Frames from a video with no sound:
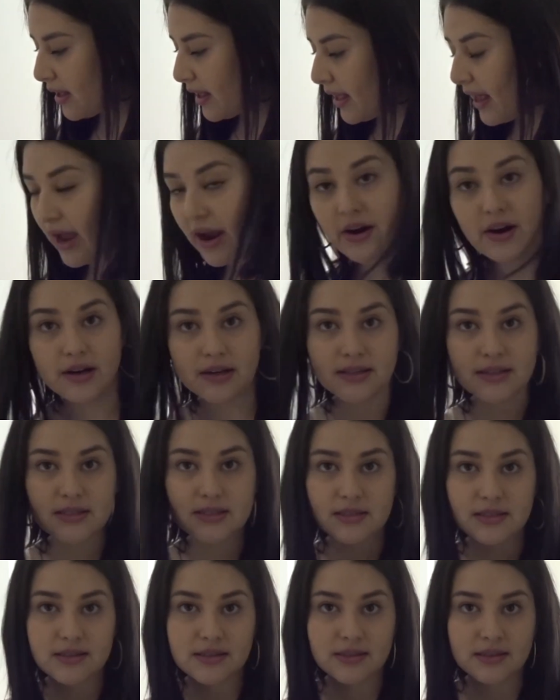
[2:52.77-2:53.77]

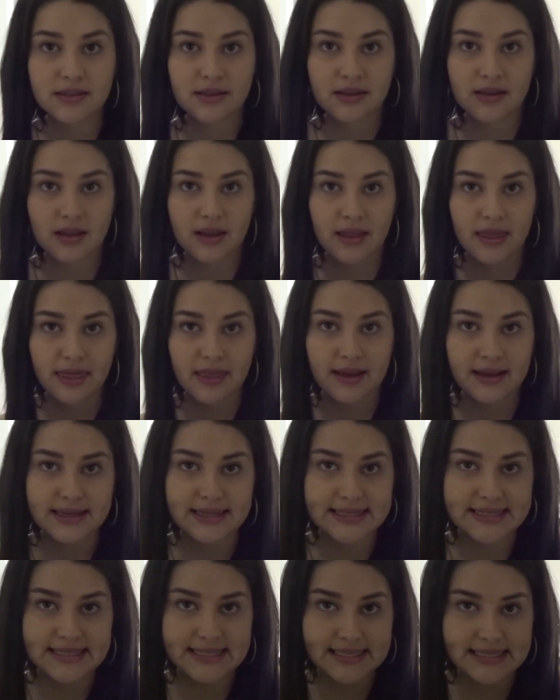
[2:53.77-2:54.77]
carrots the
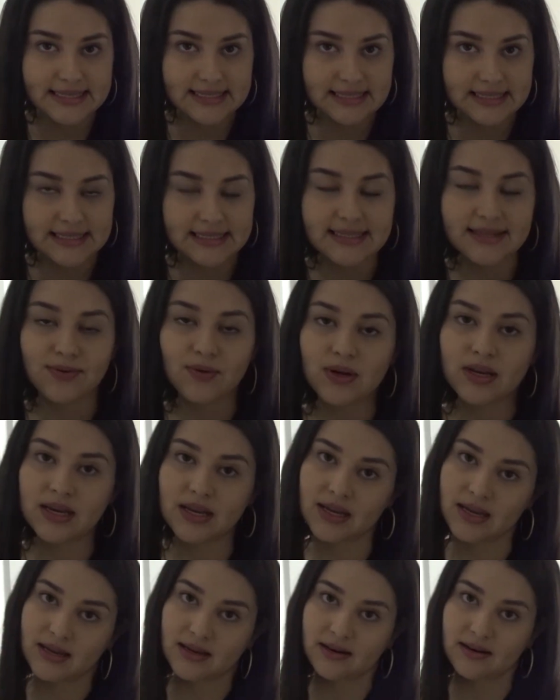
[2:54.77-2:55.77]
consistency we
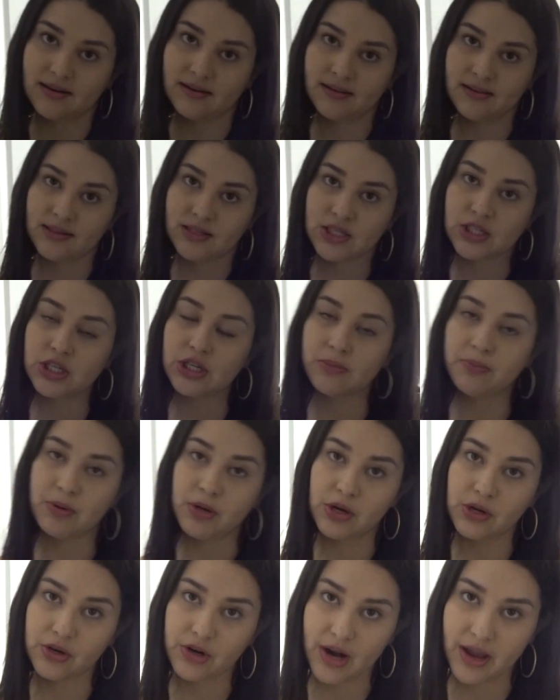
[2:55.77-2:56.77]
need to
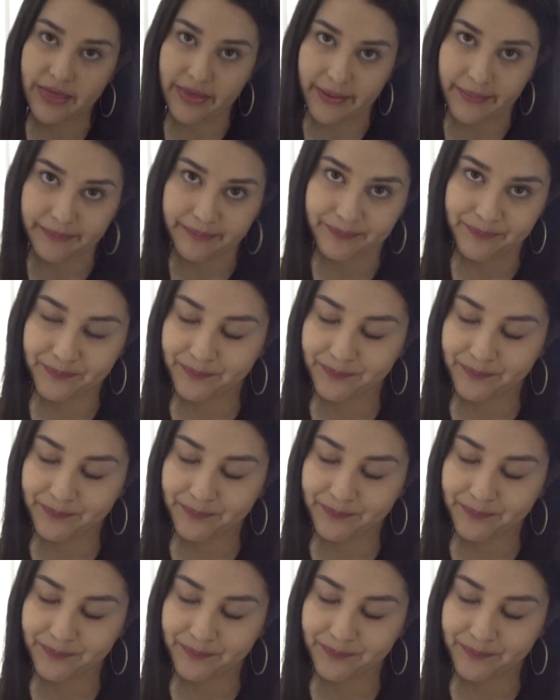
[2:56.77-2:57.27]
puree them.